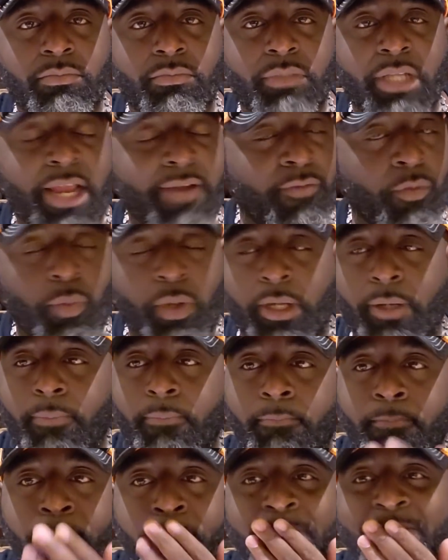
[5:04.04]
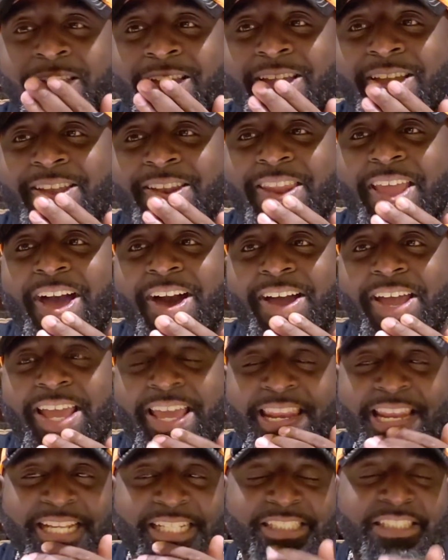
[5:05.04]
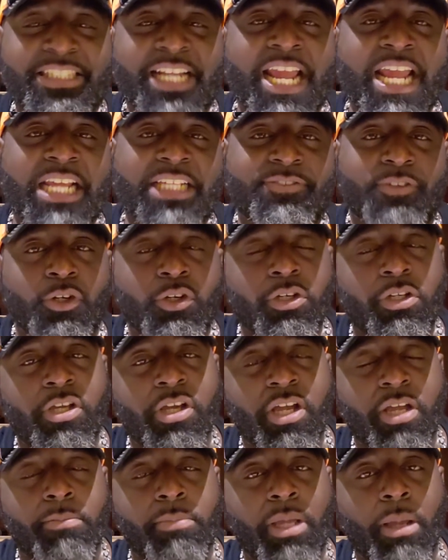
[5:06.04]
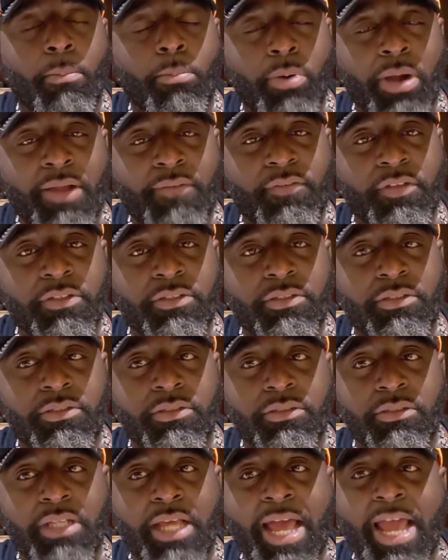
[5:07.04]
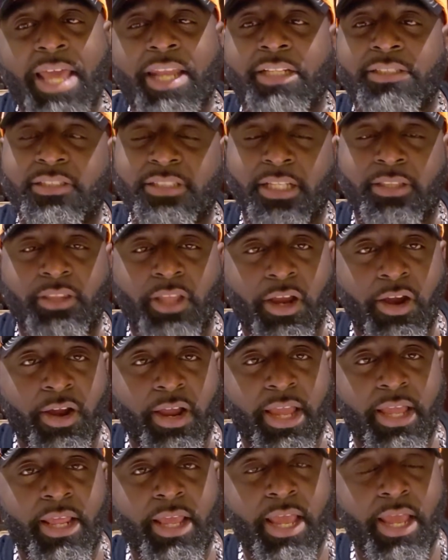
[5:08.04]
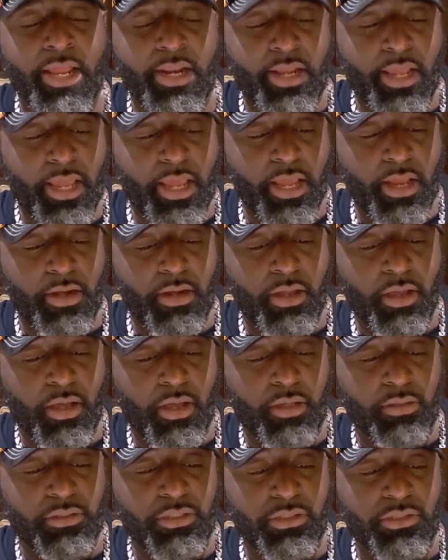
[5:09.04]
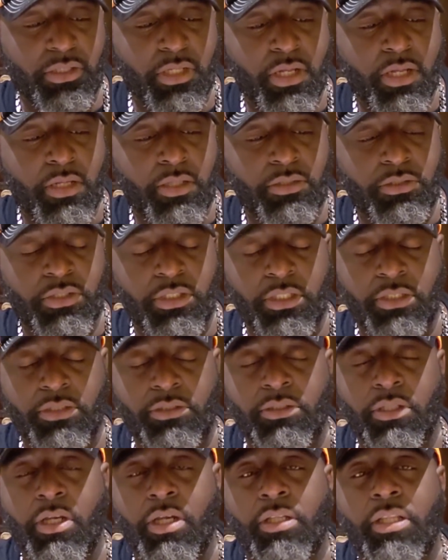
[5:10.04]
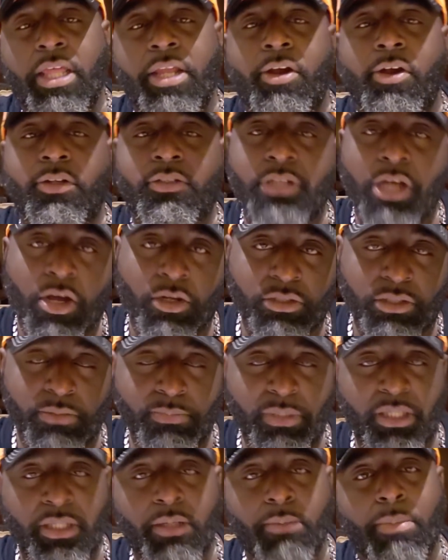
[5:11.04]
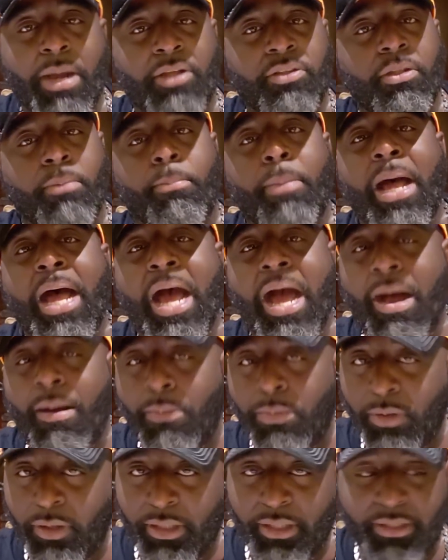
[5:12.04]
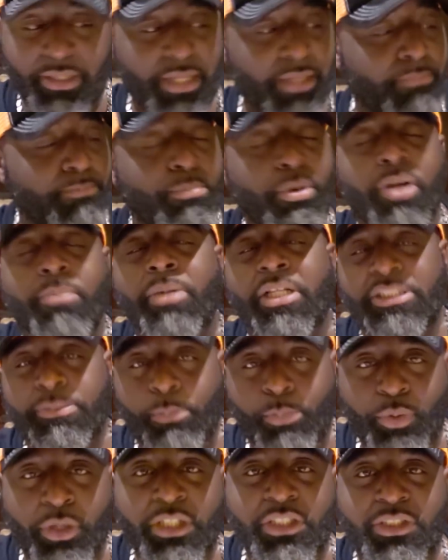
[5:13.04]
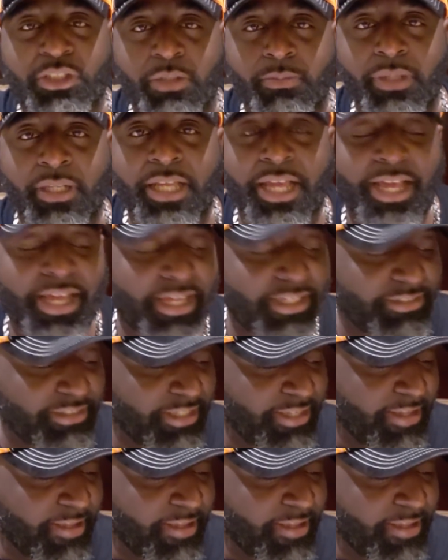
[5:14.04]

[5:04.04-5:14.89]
every week. Now, in exchange for her cooking me a breakfast, I had to sit there and just let her talk to me about the Bible and pretty much preach to me, guys.